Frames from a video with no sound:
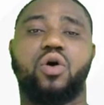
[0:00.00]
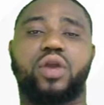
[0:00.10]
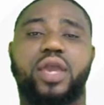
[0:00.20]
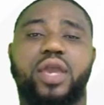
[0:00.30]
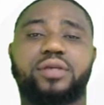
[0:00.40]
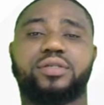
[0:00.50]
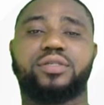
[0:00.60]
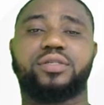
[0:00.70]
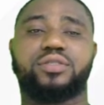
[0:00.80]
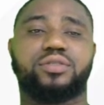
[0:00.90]
Okay?
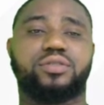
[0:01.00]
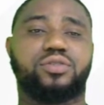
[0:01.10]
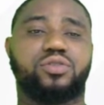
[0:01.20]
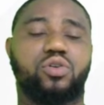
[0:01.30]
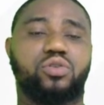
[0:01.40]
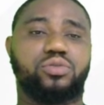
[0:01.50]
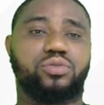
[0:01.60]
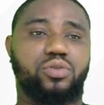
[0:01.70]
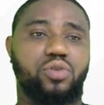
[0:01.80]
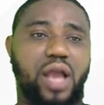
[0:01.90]
So
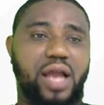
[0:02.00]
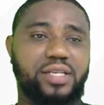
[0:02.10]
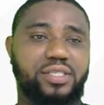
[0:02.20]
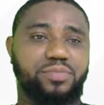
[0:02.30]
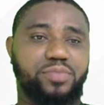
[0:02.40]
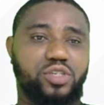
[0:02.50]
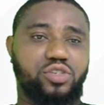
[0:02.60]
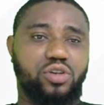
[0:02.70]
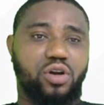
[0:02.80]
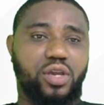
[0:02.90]
look at this
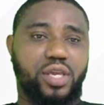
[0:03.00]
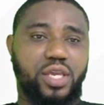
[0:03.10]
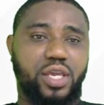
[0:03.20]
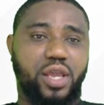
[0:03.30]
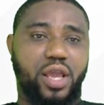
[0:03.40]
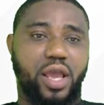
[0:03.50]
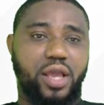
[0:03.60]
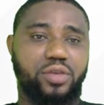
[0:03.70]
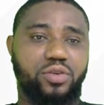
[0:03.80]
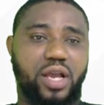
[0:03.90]
picture here.
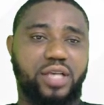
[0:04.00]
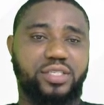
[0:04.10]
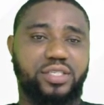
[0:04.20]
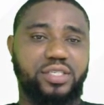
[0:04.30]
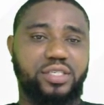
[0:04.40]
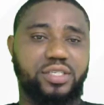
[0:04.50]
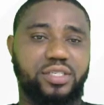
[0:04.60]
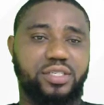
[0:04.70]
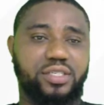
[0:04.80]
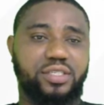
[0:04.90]
You can see
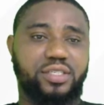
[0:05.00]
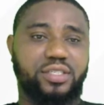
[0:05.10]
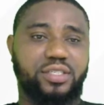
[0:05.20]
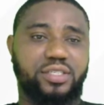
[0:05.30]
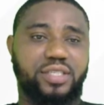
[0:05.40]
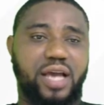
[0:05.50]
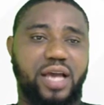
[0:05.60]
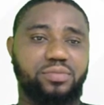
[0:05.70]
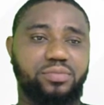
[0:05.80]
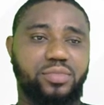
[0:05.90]
this is the
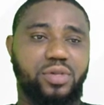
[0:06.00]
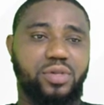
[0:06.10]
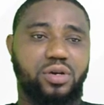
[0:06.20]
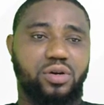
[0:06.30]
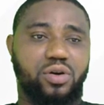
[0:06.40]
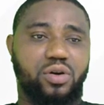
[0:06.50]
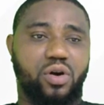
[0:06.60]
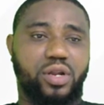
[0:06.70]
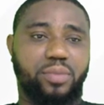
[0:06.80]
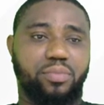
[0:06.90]
sternum
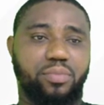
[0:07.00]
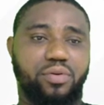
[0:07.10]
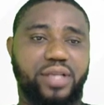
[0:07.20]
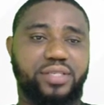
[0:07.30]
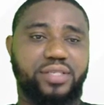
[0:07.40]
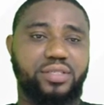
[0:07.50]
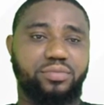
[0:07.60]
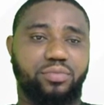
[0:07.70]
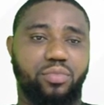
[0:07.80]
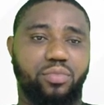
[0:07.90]
or the
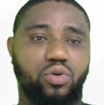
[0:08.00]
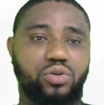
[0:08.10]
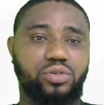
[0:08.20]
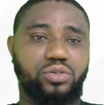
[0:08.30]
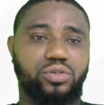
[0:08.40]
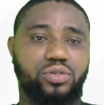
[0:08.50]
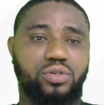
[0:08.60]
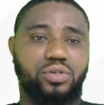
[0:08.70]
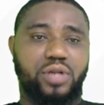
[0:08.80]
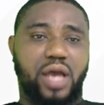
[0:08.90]
breastbone,
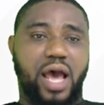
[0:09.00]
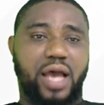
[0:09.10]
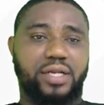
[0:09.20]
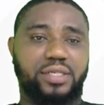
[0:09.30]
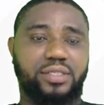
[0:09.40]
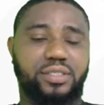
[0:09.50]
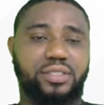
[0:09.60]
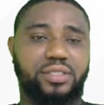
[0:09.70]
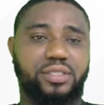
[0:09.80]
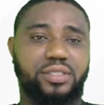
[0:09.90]
and